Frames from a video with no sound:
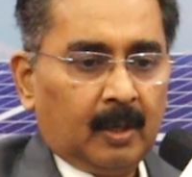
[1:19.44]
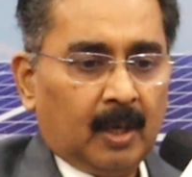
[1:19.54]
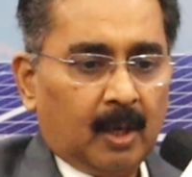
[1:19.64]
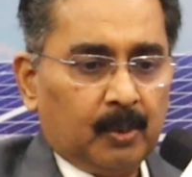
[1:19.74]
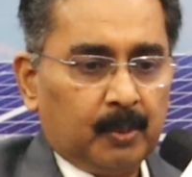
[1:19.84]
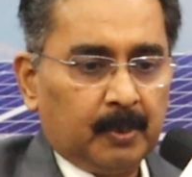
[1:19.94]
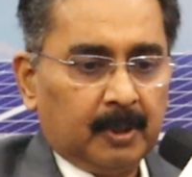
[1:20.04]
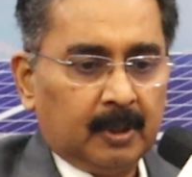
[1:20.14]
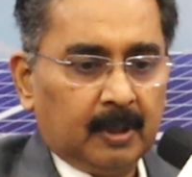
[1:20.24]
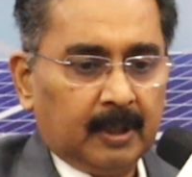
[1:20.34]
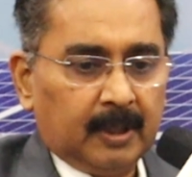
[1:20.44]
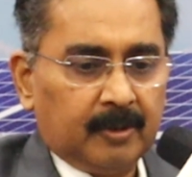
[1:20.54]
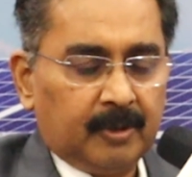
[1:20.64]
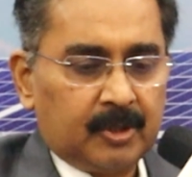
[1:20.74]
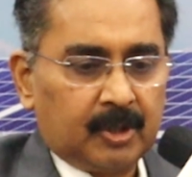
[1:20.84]
Now
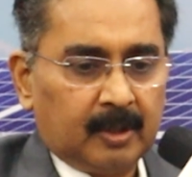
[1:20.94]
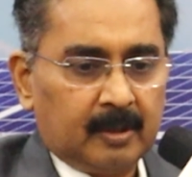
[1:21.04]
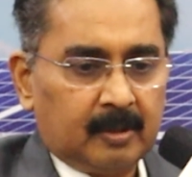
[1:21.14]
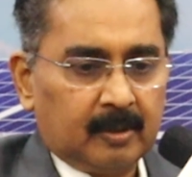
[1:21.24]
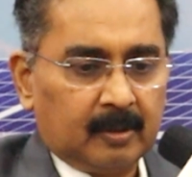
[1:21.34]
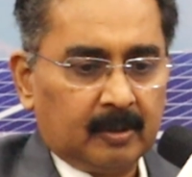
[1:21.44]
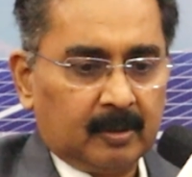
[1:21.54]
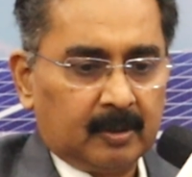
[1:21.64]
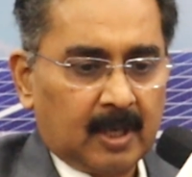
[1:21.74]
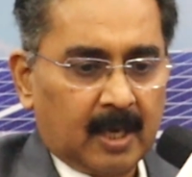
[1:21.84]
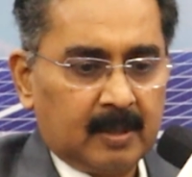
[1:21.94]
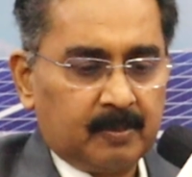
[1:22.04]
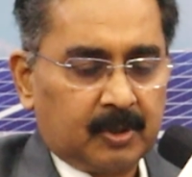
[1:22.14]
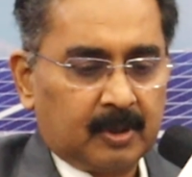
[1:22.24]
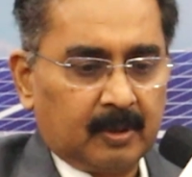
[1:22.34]
in recent
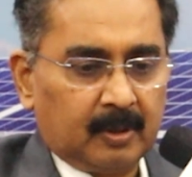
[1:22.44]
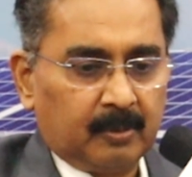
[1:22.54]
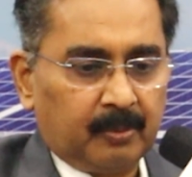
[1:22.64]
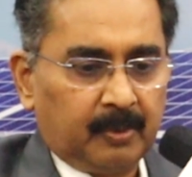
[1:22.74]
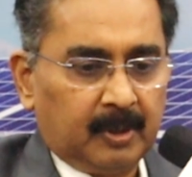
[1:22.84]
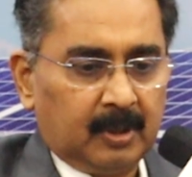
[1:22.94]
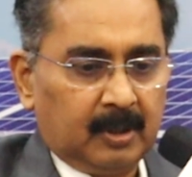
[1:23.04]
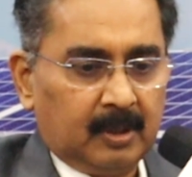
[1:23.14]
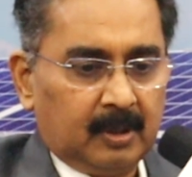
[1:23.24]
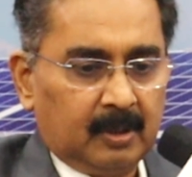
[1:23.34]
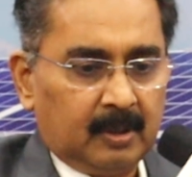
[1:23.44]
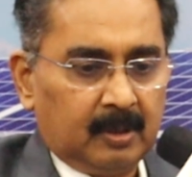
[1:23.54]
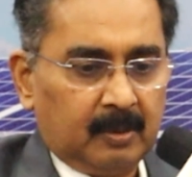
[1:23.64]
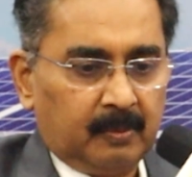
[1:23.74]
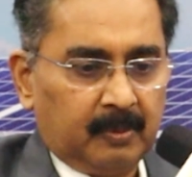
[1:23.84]
times
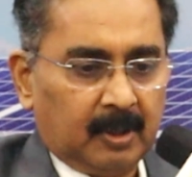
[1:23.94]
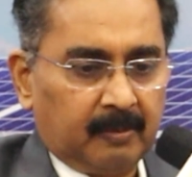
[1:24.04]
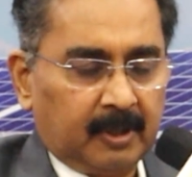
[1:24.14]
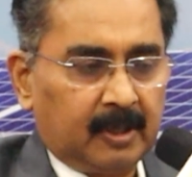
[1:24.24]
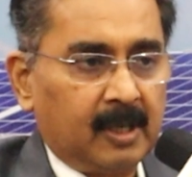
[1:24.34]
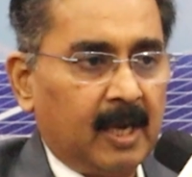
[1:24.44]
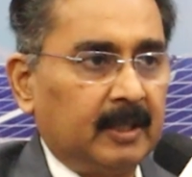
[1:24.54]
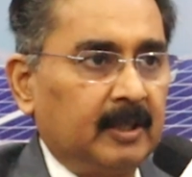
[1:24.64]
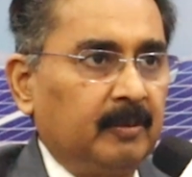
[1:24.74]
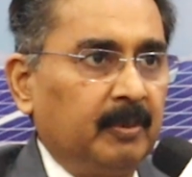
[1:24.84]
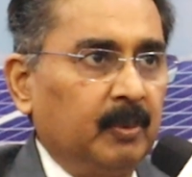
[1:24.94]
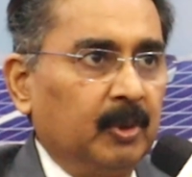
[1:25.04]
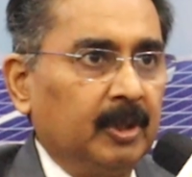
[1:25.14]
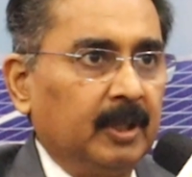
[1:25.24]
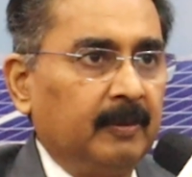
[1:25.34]
we are very glad that we
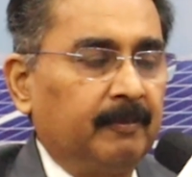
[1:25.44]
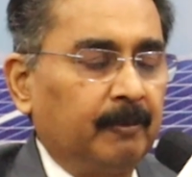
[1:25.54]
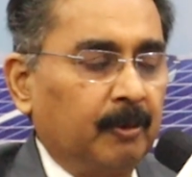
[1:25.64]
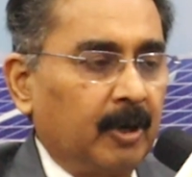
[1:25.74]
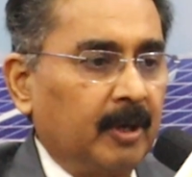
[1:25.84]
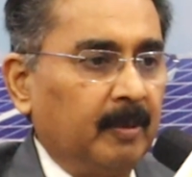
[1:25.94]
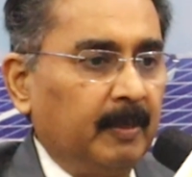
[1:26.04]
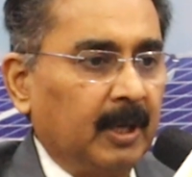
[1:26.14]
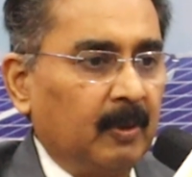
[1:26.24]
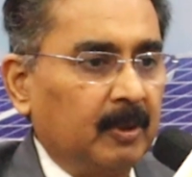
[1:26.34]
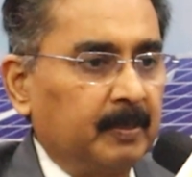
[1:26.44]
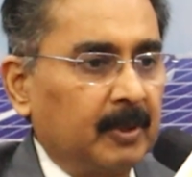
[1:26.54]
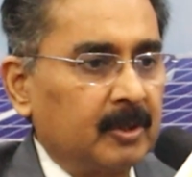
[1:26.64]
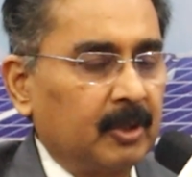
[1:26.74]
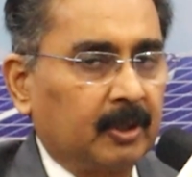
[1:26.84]
won a 400 megawatt
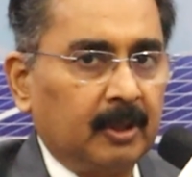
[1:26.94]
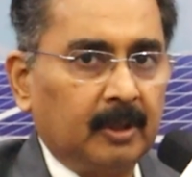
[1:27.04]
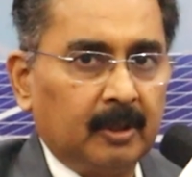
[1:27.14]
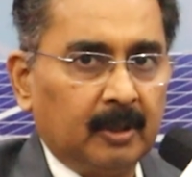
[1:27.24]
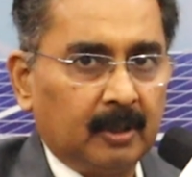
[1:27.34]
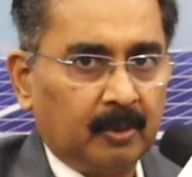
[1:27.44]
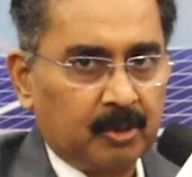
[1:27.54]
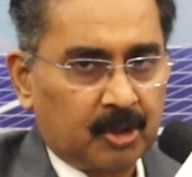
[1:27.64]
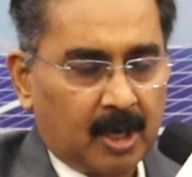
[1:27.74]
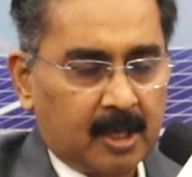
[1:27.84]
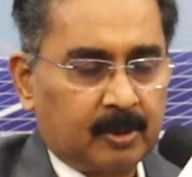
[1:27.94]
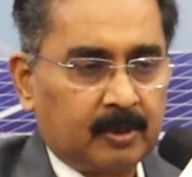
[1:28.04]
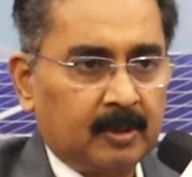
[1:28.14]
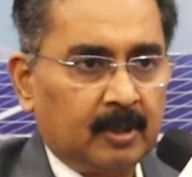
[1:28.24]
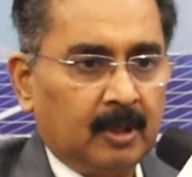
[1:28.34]
project in
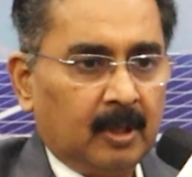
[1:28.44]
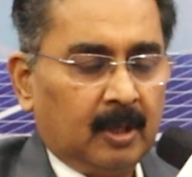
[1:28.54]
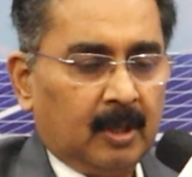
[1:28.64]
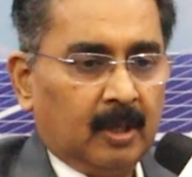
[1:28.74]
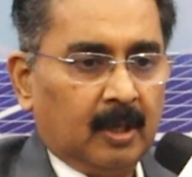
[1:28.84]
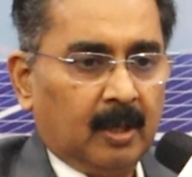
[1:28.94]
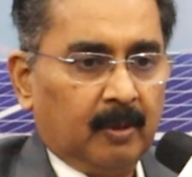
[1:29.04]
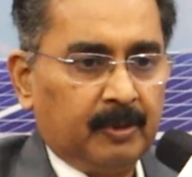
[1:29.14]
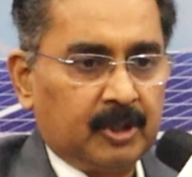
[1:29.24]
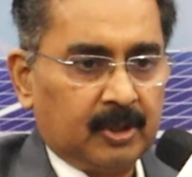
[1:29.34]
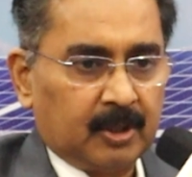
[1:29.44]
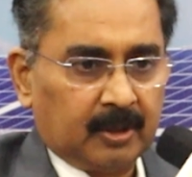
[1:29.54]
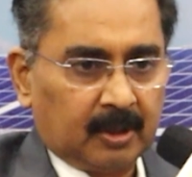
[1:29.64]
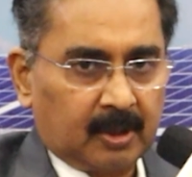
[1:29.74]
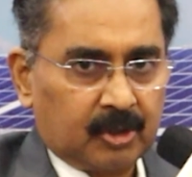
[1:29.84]
Gujarat, which is
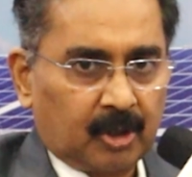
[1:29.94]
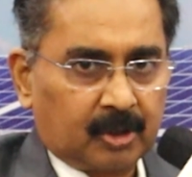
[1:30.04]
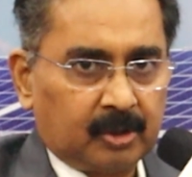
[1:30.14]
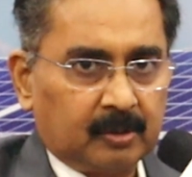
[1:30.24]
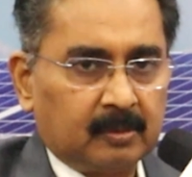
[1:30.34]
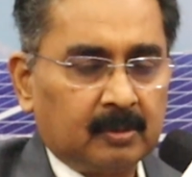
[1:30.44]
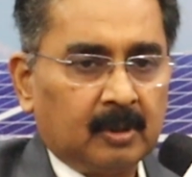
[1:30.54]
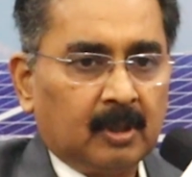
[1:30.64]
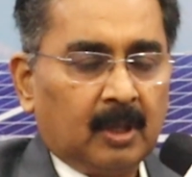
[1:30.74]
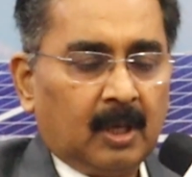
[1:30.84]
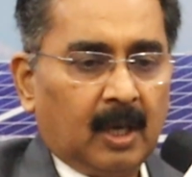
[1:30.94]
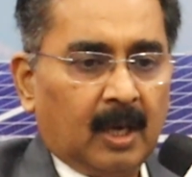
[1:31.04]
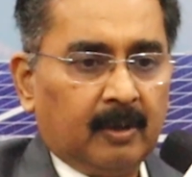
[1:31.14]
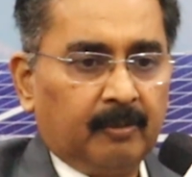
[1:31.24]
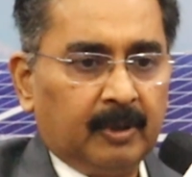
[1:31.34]
under construction.
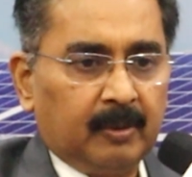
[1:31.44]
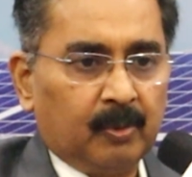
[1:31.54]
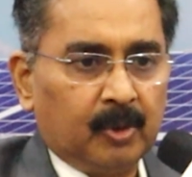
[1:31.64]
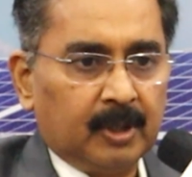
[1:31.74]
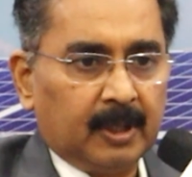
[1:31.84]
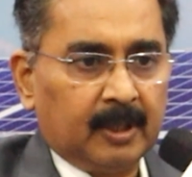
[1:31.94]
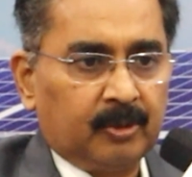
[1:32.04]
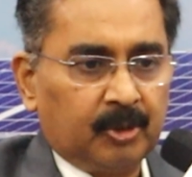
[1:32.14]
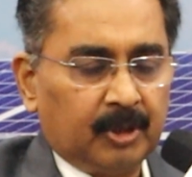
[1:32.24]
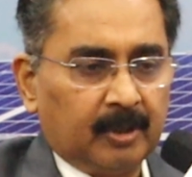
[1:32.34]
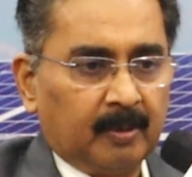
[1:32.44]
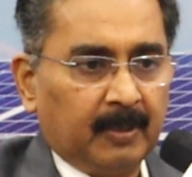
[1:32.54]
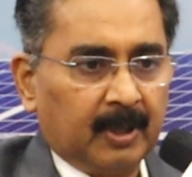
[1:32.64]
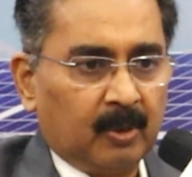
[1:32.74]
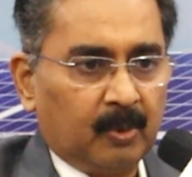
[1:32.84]
And we won a 300
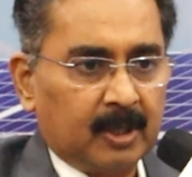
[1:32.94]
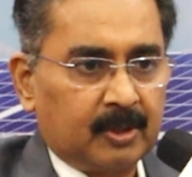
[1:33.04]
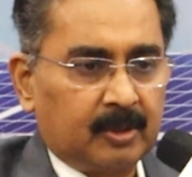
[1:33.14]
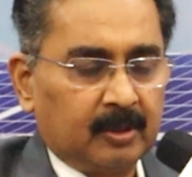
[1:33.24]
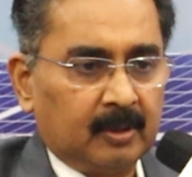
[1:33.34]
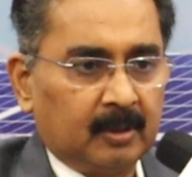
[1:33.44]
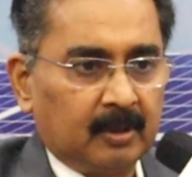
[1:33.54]
megawatt